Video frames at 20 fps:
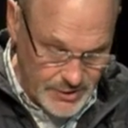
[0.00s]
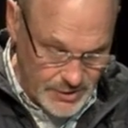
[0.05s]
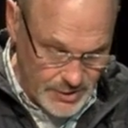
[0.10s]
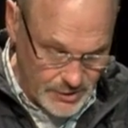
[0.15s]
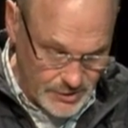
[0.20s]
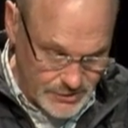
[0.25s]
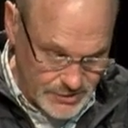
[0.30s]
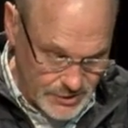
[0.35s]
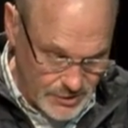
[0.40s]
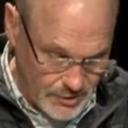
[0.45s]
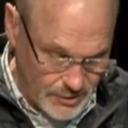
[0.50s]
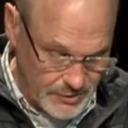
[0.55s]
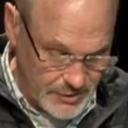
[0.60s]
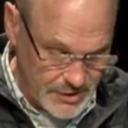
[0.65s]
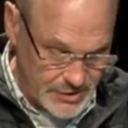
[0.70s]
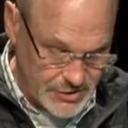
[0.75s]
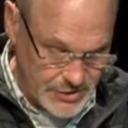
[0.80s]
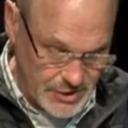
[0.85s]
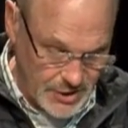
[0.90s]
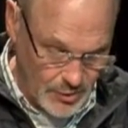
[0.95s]
years ago
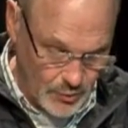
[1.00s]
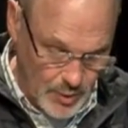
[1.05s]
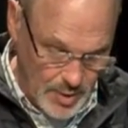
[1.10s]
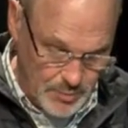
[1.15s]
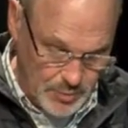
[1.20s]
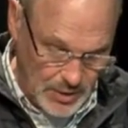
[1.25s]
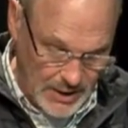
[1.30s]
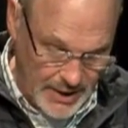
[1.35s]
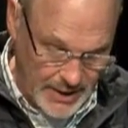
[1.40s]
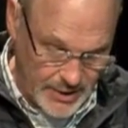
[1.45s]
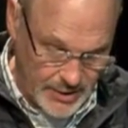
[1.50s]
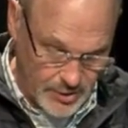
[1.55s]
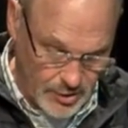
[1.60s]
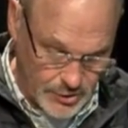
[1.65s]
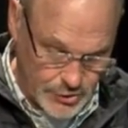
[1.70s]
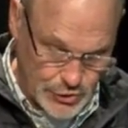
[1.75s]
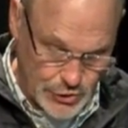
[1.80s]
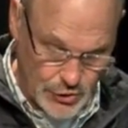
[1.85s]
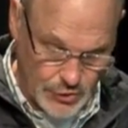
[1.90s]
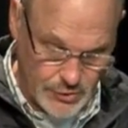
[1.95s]
this year, we planted our
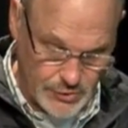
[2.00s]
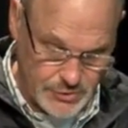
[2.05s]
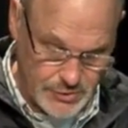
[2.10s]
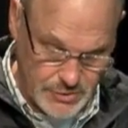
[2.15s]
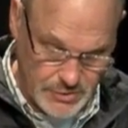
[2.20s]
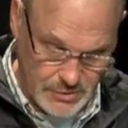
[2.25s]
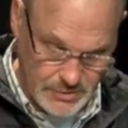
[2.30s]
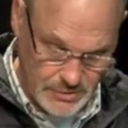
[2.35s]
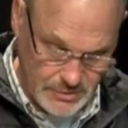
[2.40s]
church.